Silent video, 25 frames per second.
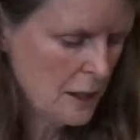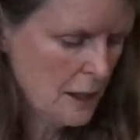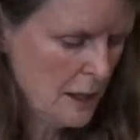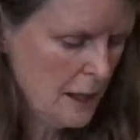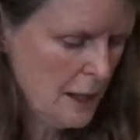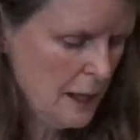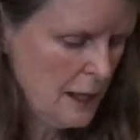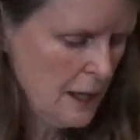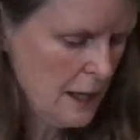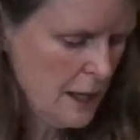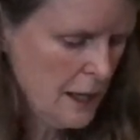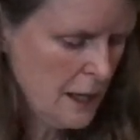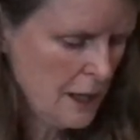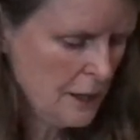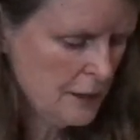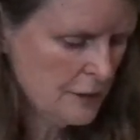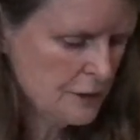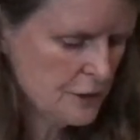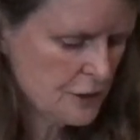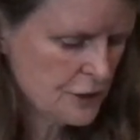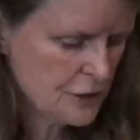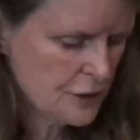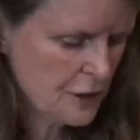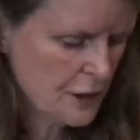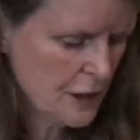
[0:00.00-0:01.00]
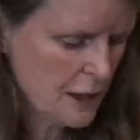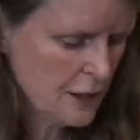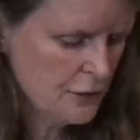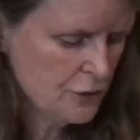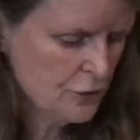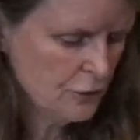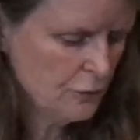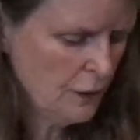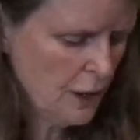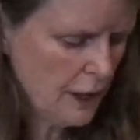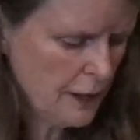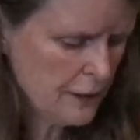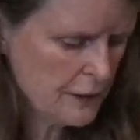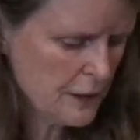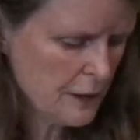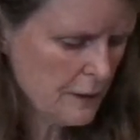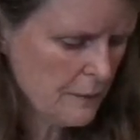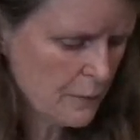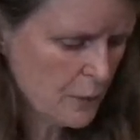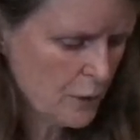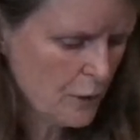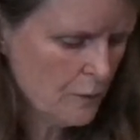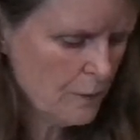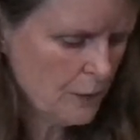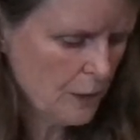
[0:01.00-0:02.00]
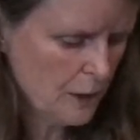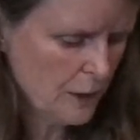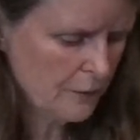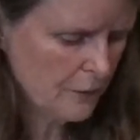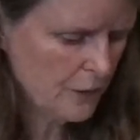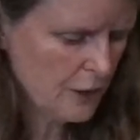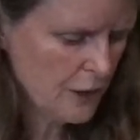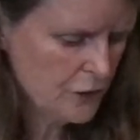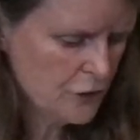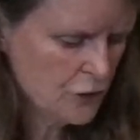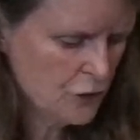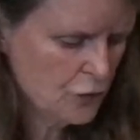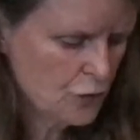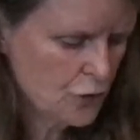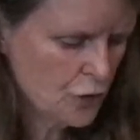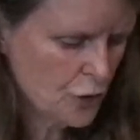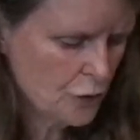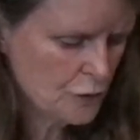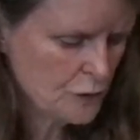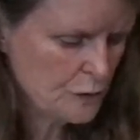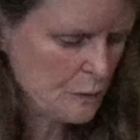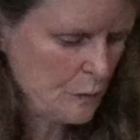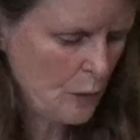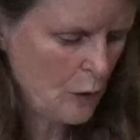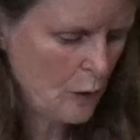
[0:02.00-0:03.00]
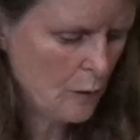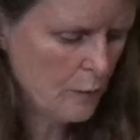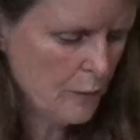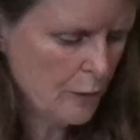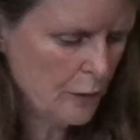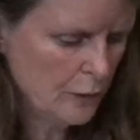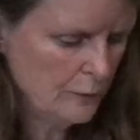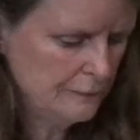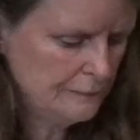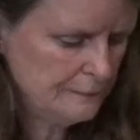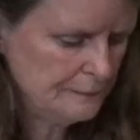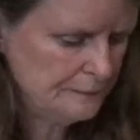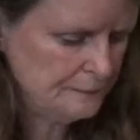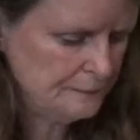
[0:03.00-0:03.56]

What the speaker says: And I do like that purple. I'm glad you chose purple.